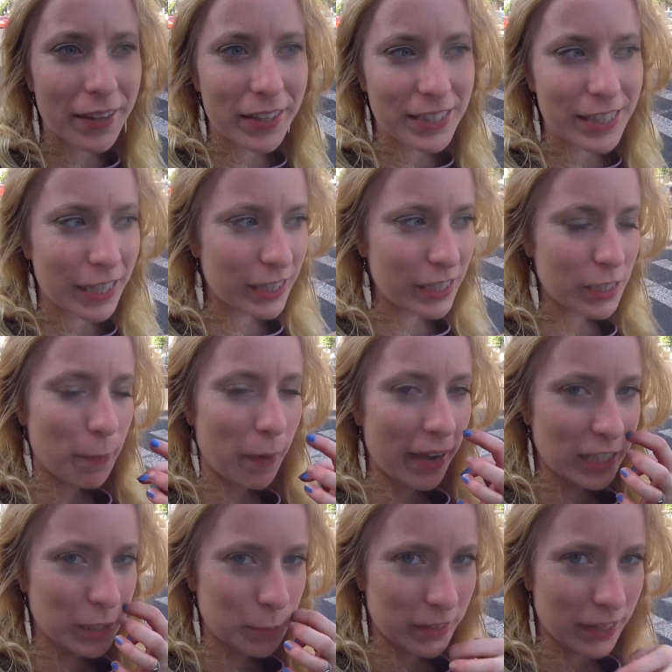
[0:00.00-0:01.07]
They take these
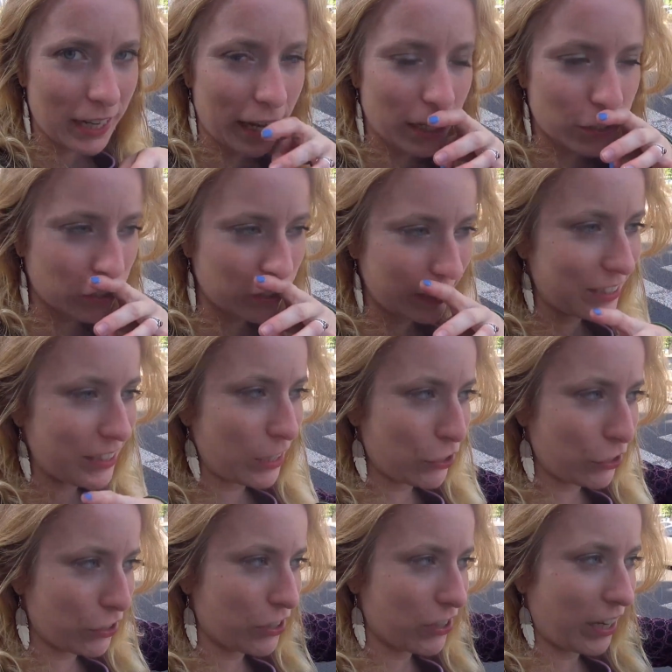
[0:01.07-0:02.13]
bikes, but then actually they
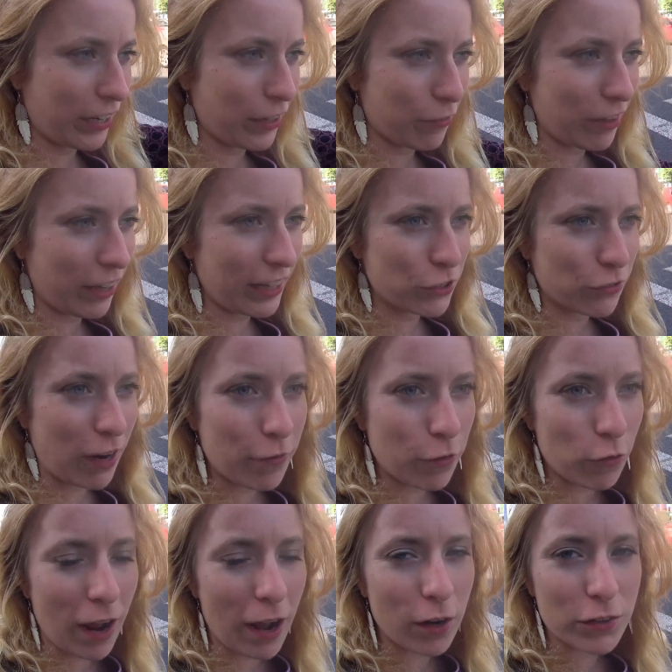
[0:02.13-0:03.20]
just kind of drive
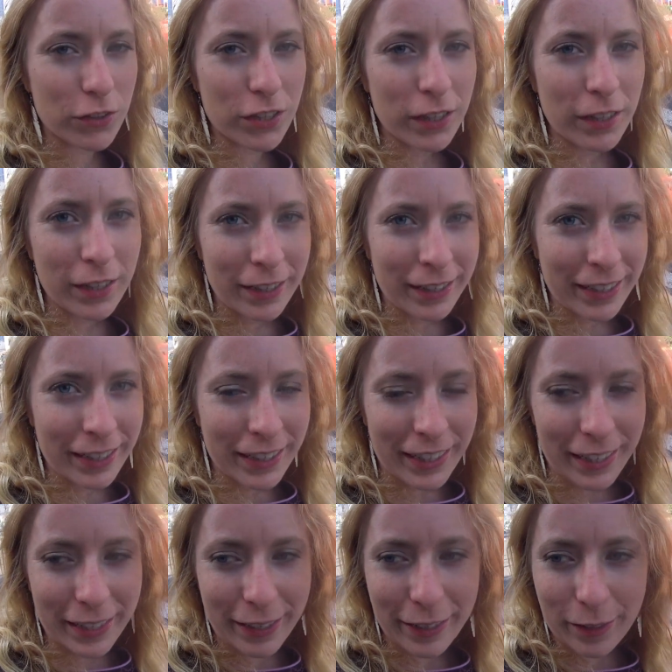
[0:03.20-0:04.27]
around
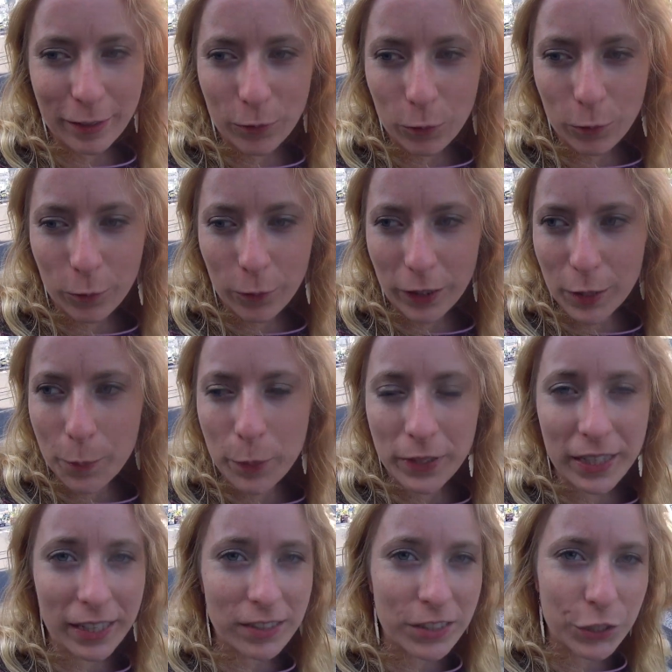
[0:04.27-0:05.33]
where the
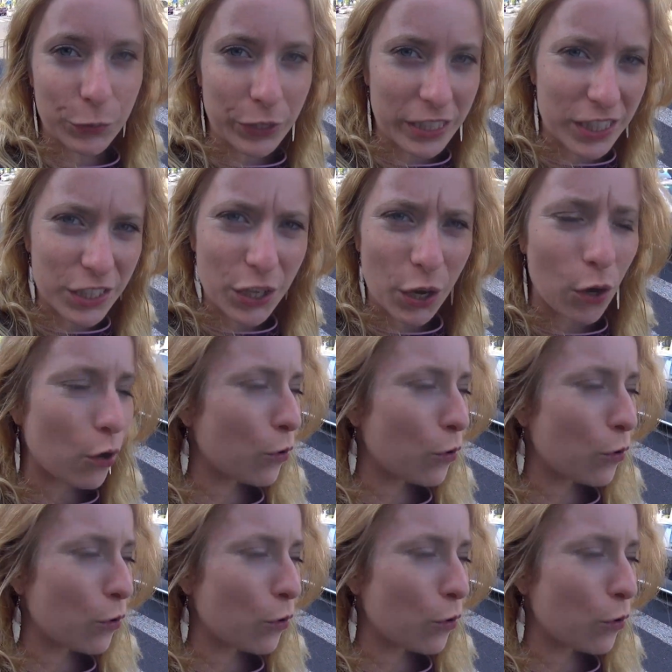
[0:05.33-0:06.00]
pedestrians go,